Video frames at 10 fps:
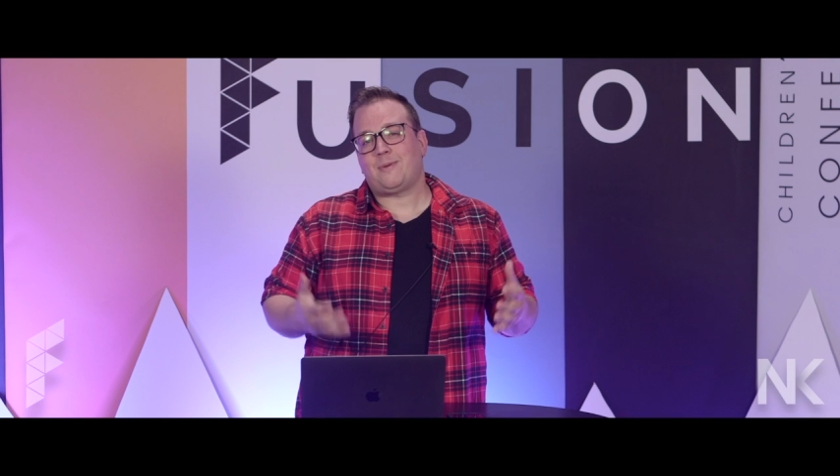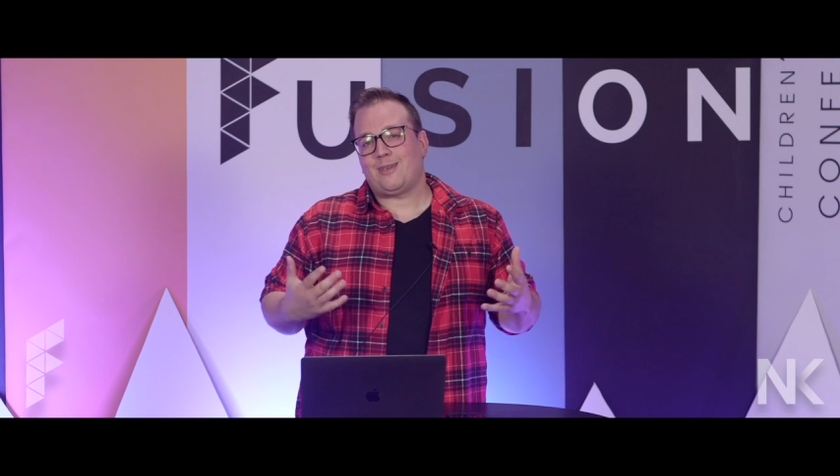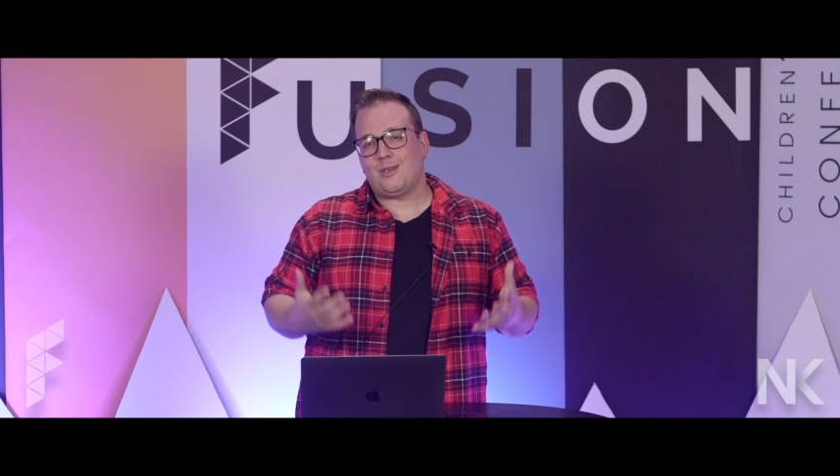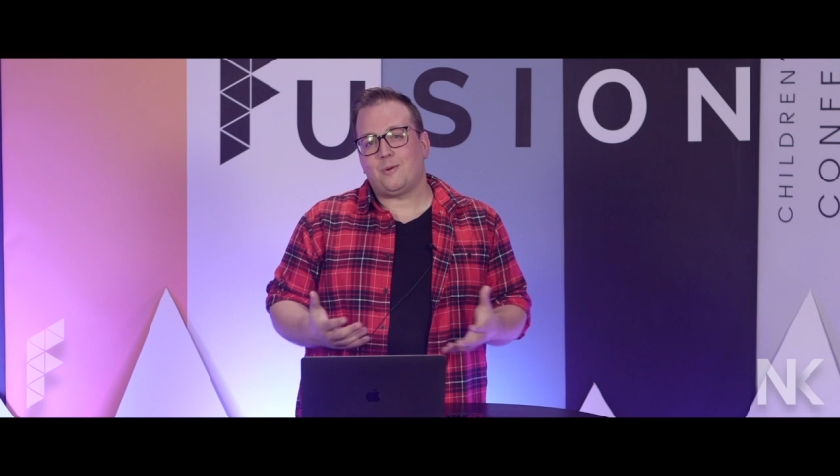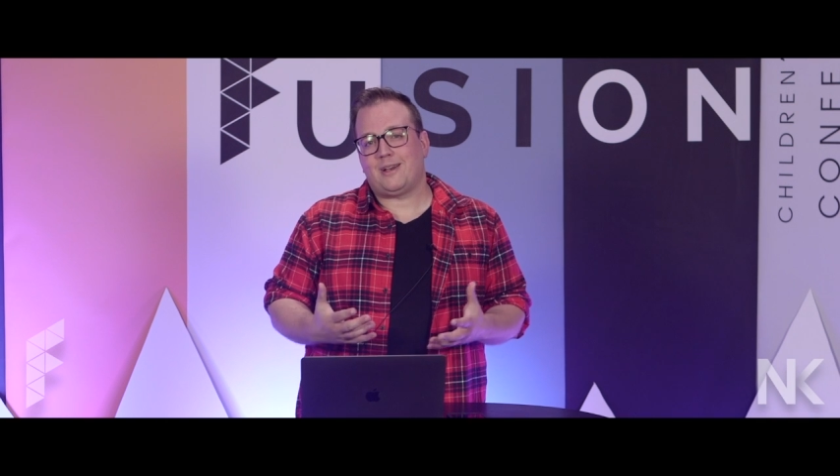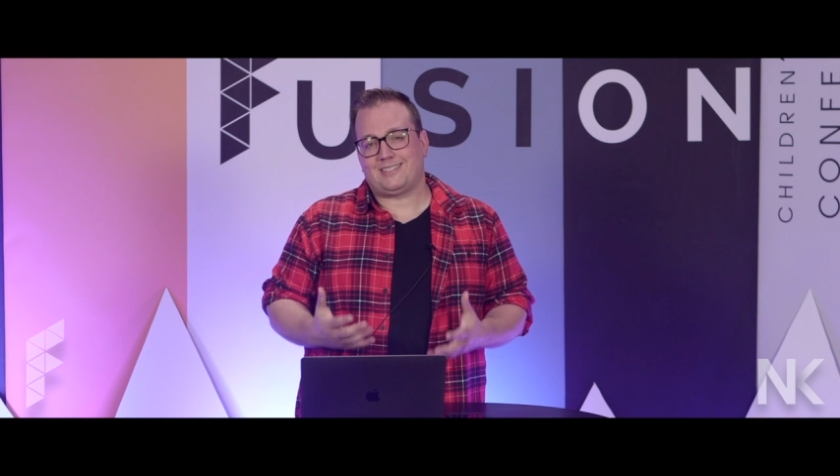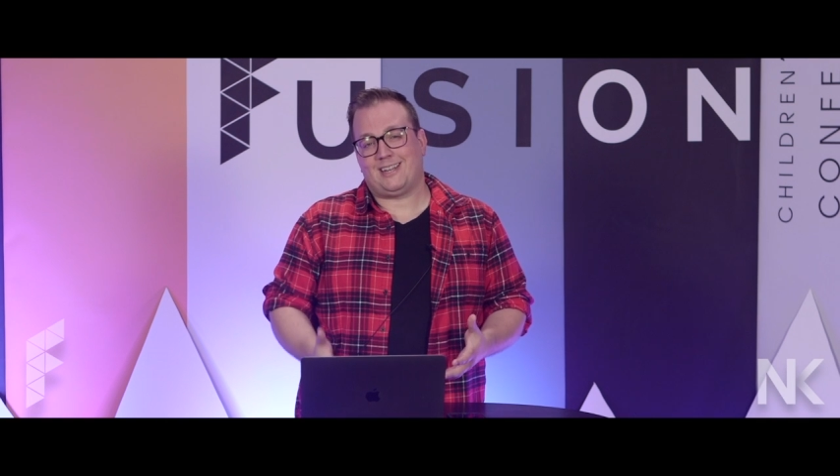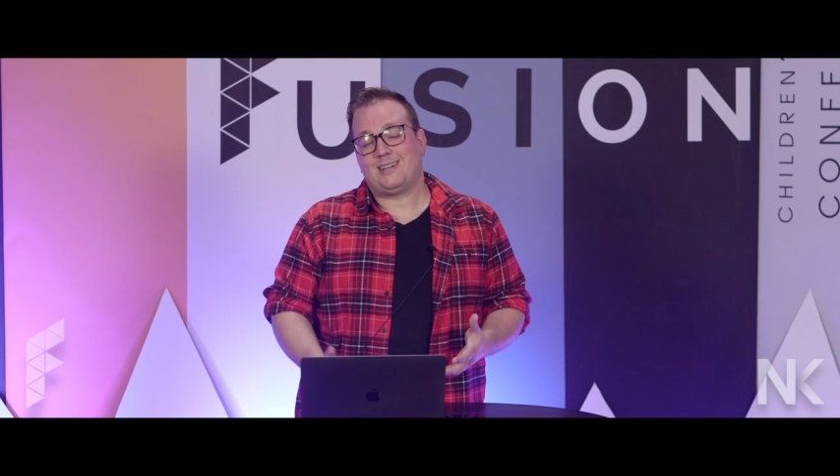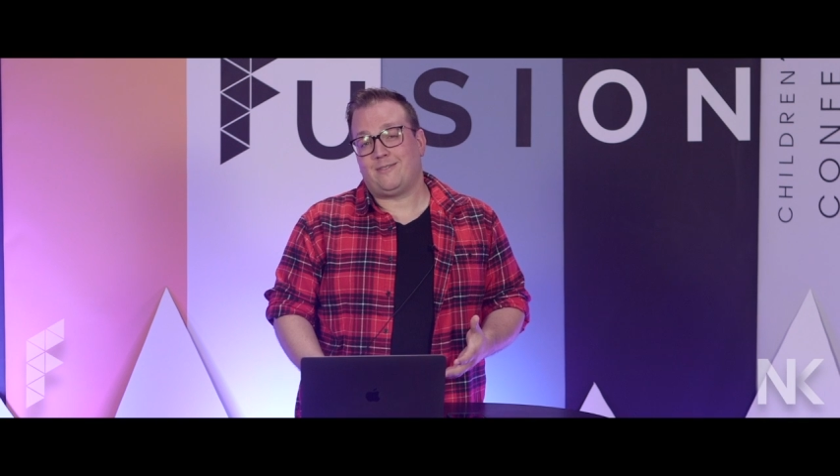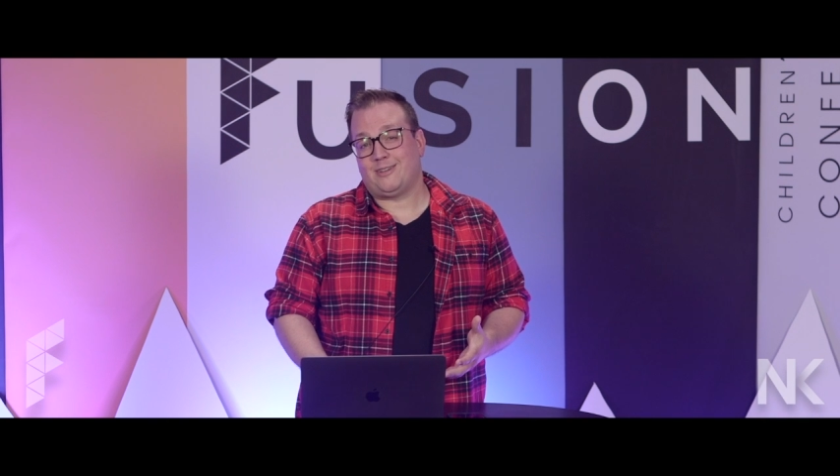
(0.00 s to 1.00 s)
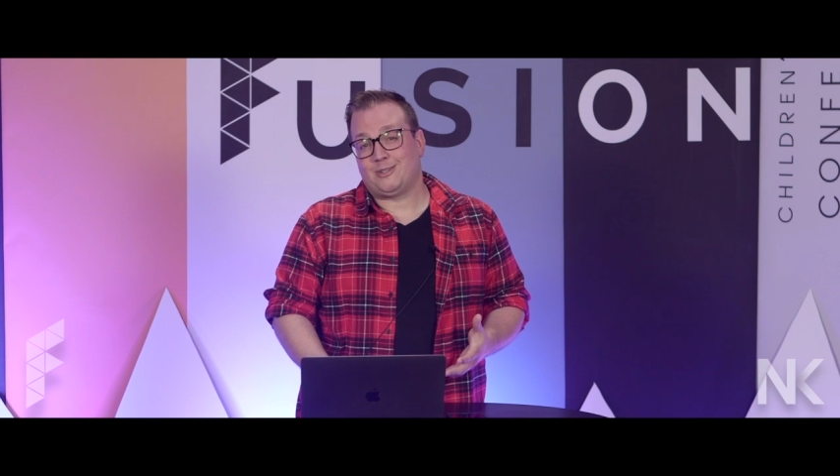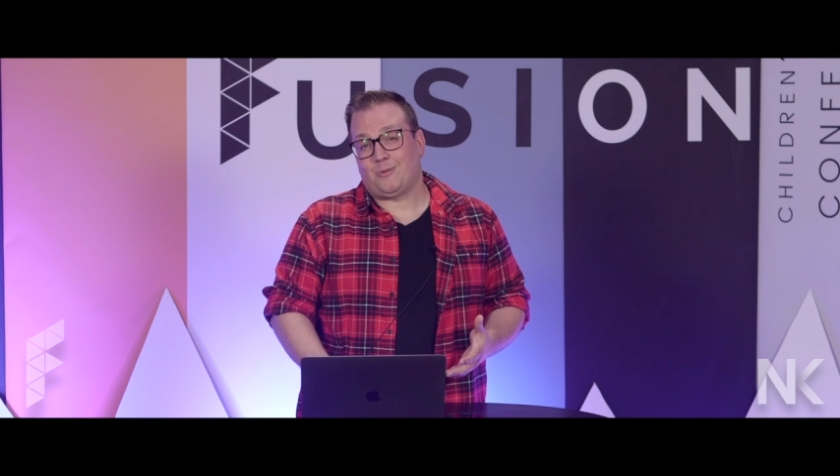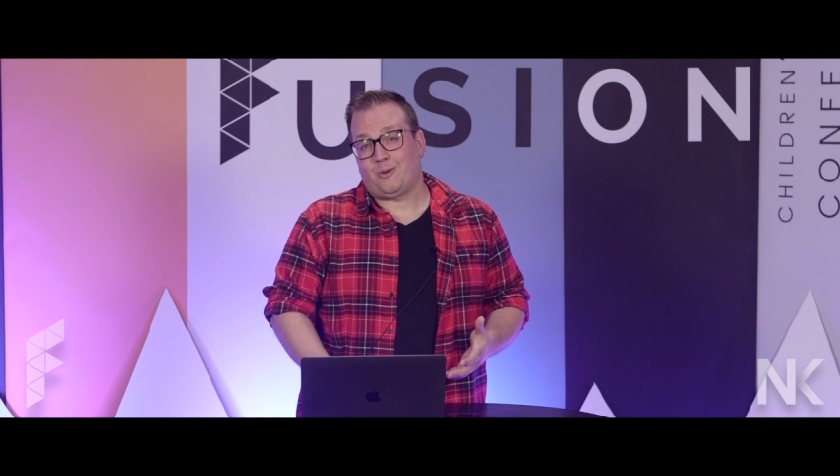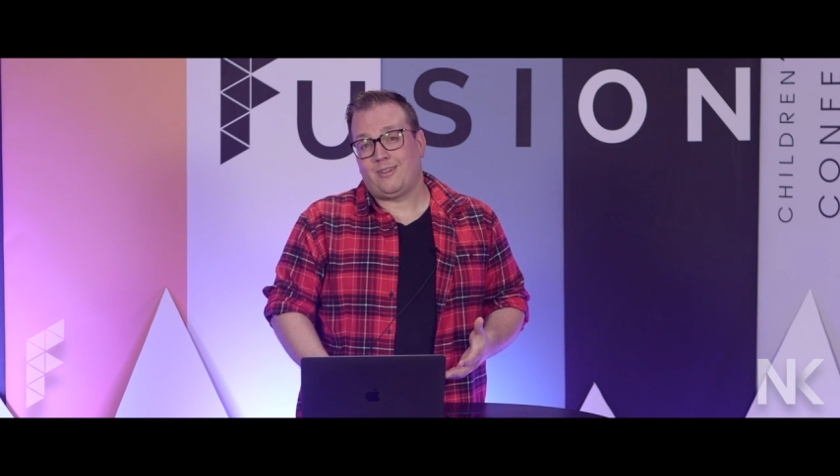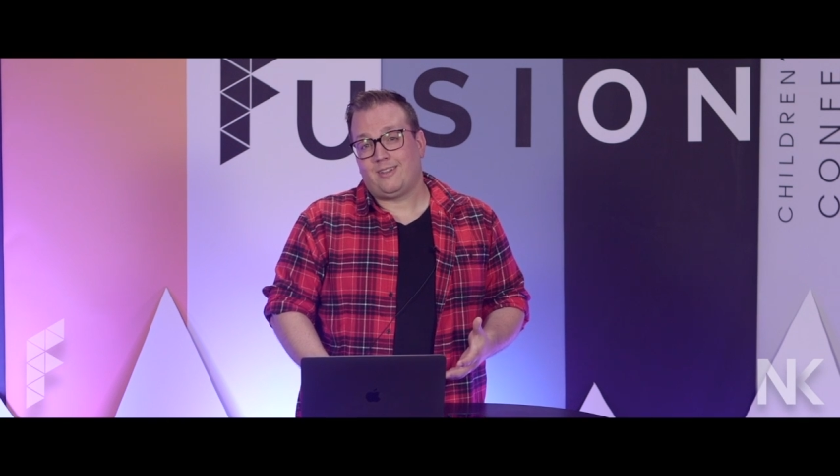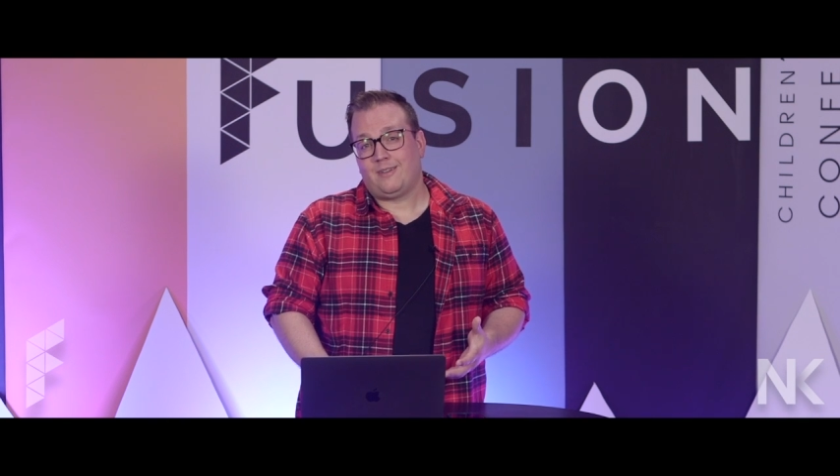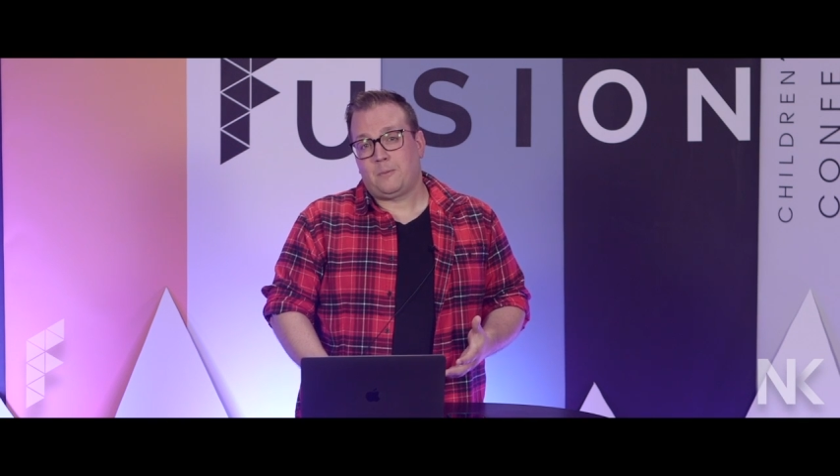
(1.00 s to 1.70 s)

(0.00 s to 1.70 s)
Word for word: about you as an individual.